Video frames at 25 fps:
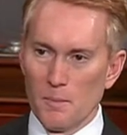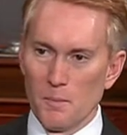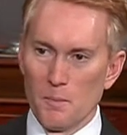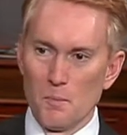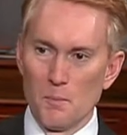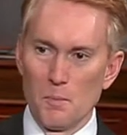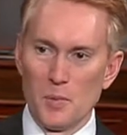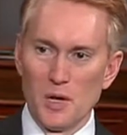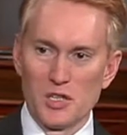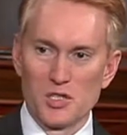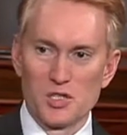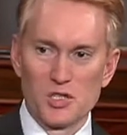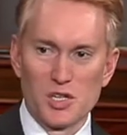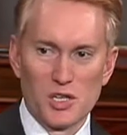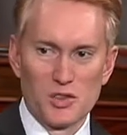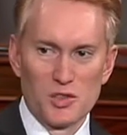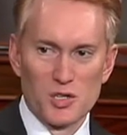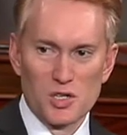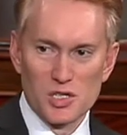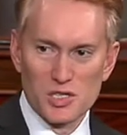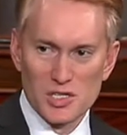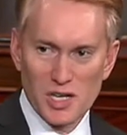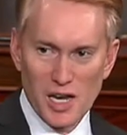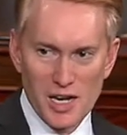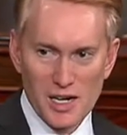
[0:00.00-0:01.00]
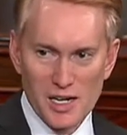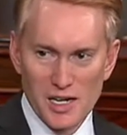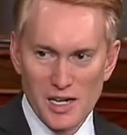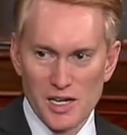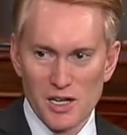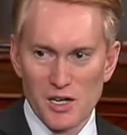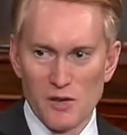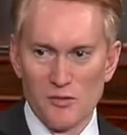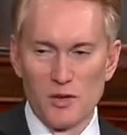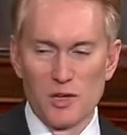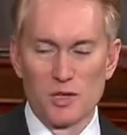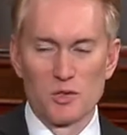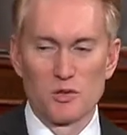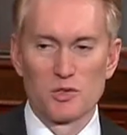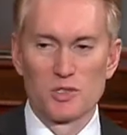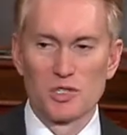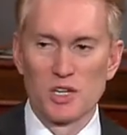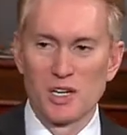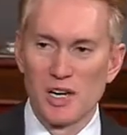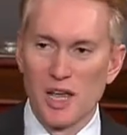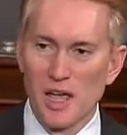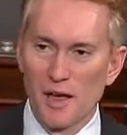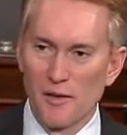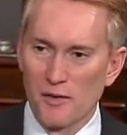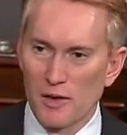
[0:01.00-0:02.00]
but said the state individuals
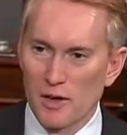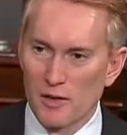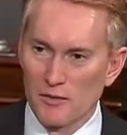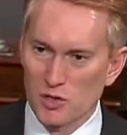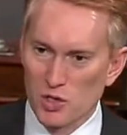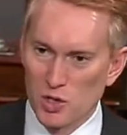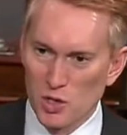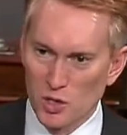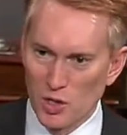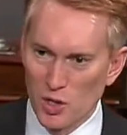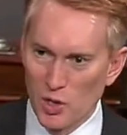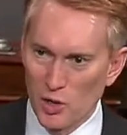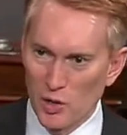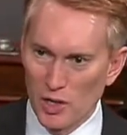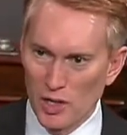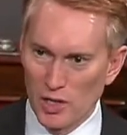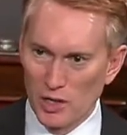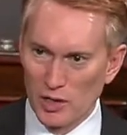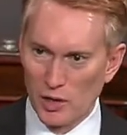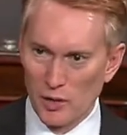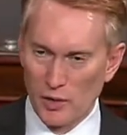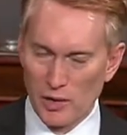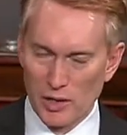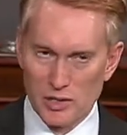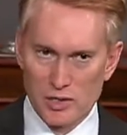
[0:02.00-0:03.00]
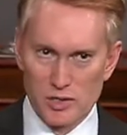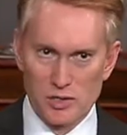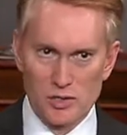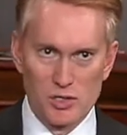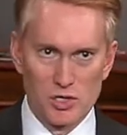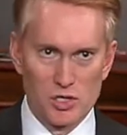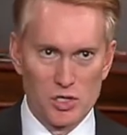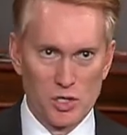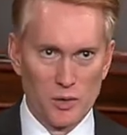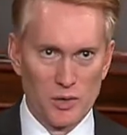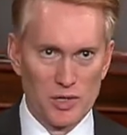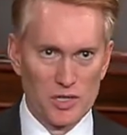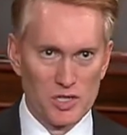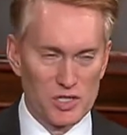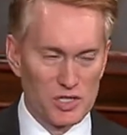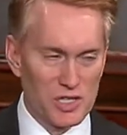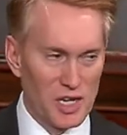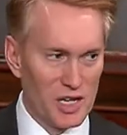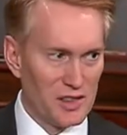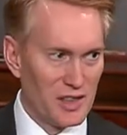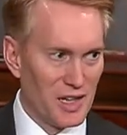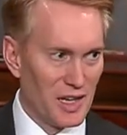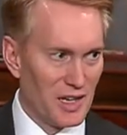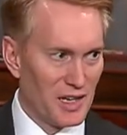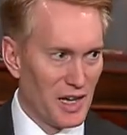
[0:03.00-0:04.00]
didn't have enough security clearance. So
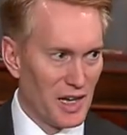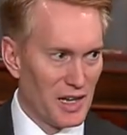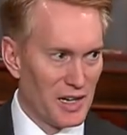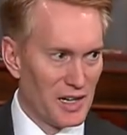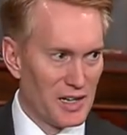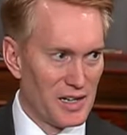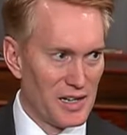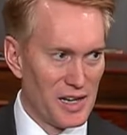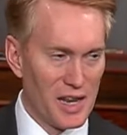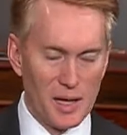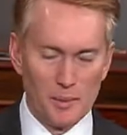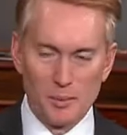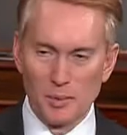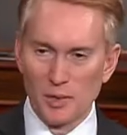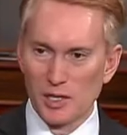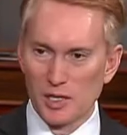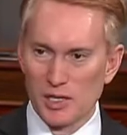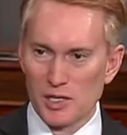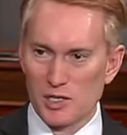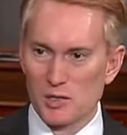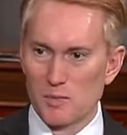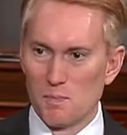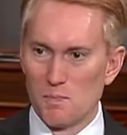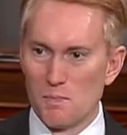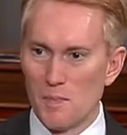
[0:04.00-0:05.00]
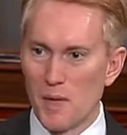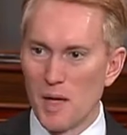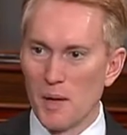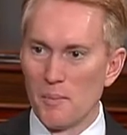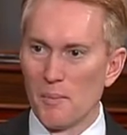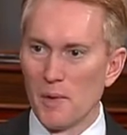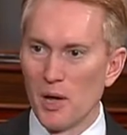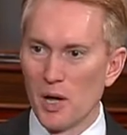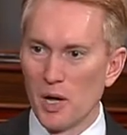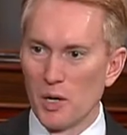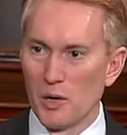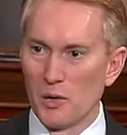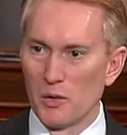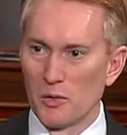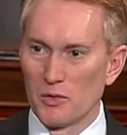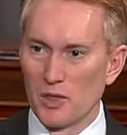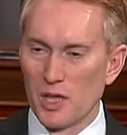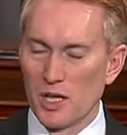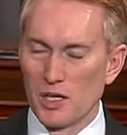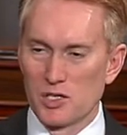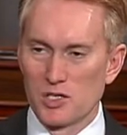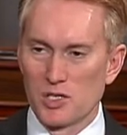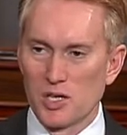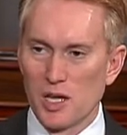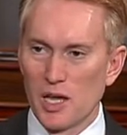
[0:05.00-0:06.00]
instead, they got a nebulous memo
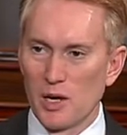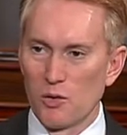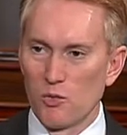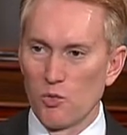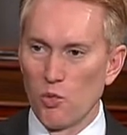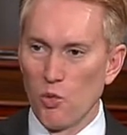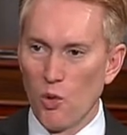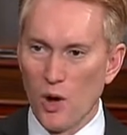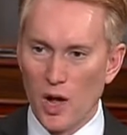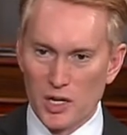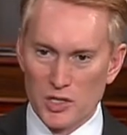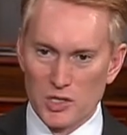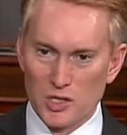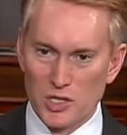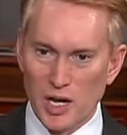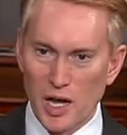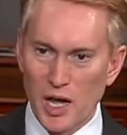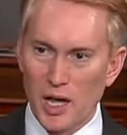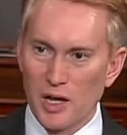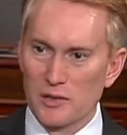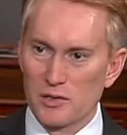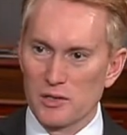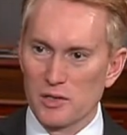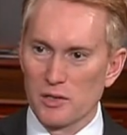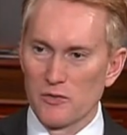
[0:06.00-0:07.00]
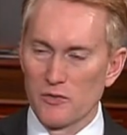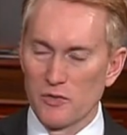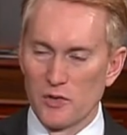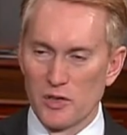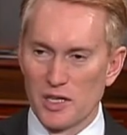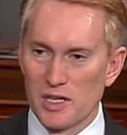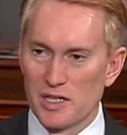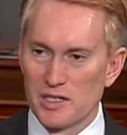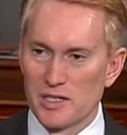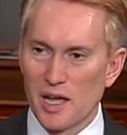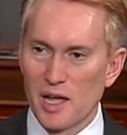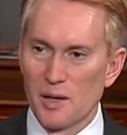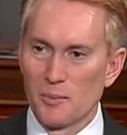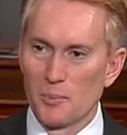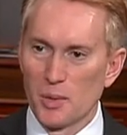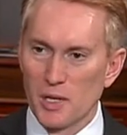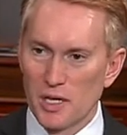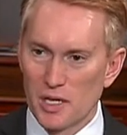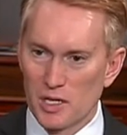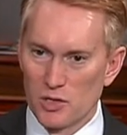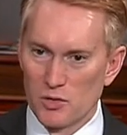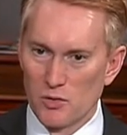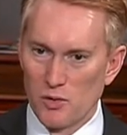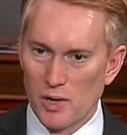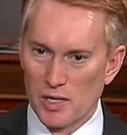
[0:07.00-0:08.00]
that said, watch out for these IP
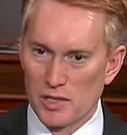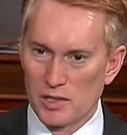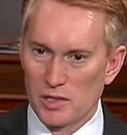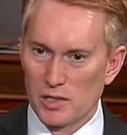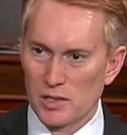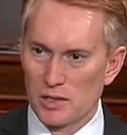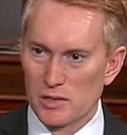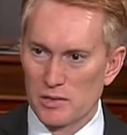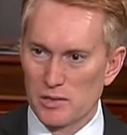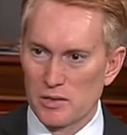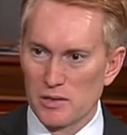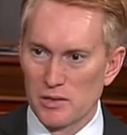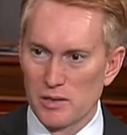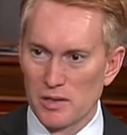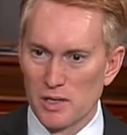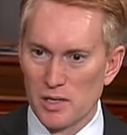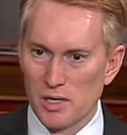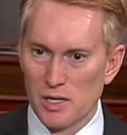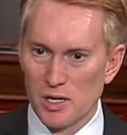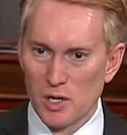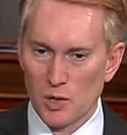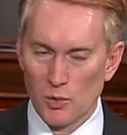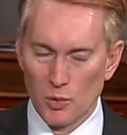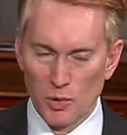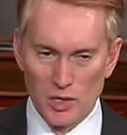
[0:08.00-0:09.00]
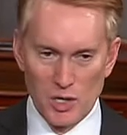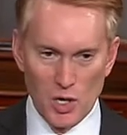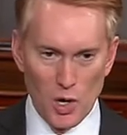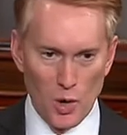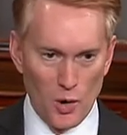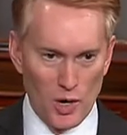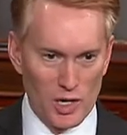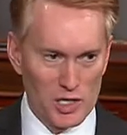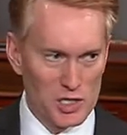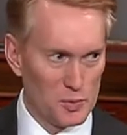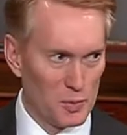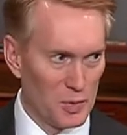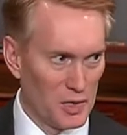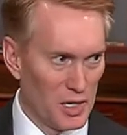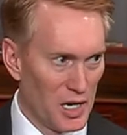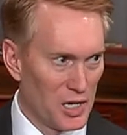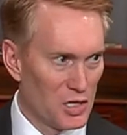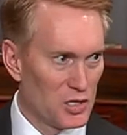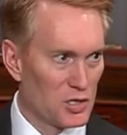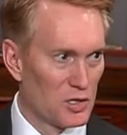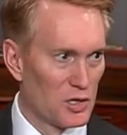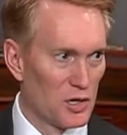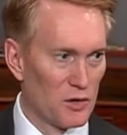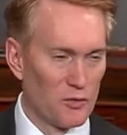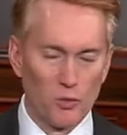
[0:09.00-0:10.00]
addresses, with no
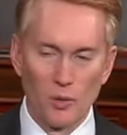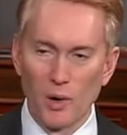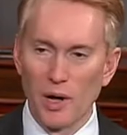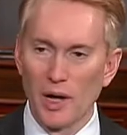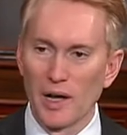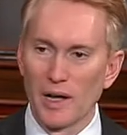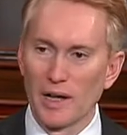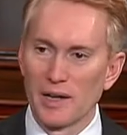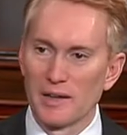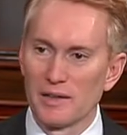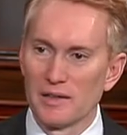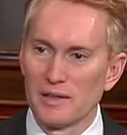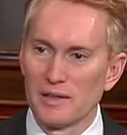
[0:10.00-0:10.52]
explanation of why.